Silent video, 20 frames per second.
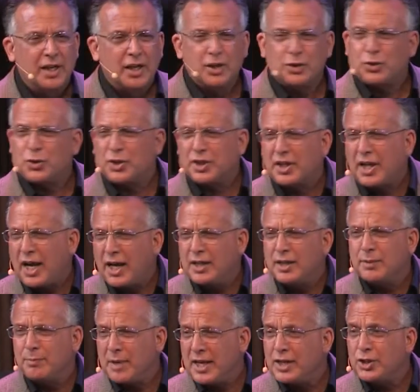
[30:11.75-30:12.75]
So the
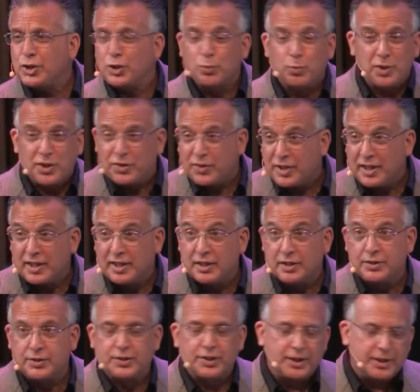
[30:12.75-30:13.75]
condemnation we think
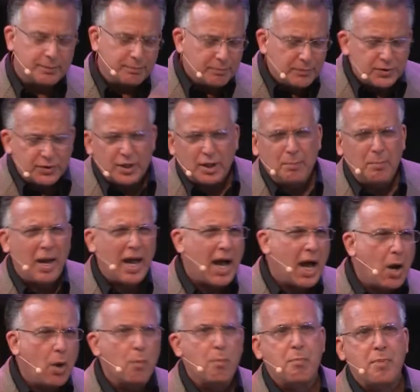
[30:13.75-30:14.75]
is uh,
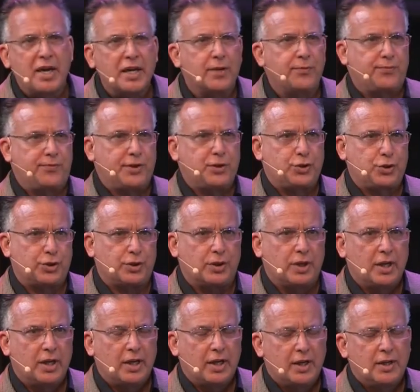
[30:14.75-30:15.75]
somehow beneficial,
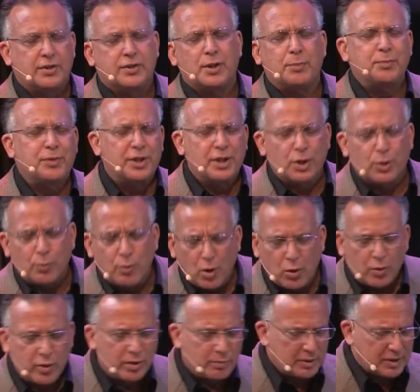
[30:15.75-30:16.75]
something
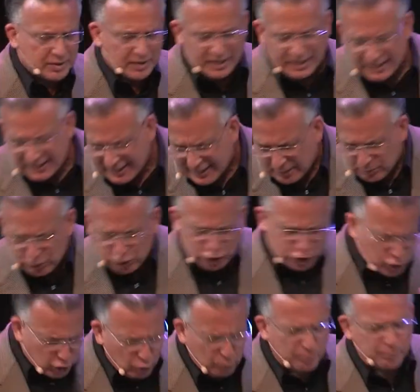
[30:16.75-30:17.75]
heroic because, like,
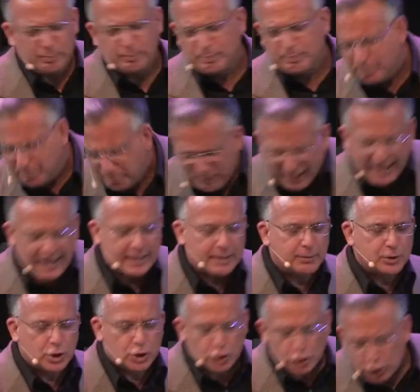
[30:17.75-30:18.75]
so man, I'm
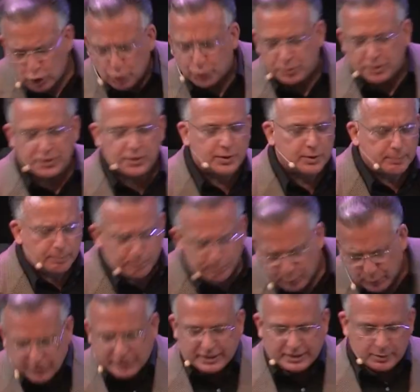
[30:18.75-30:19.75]
so
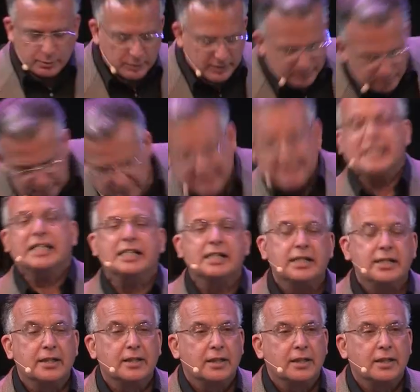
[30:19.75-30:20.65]
disappointed with me.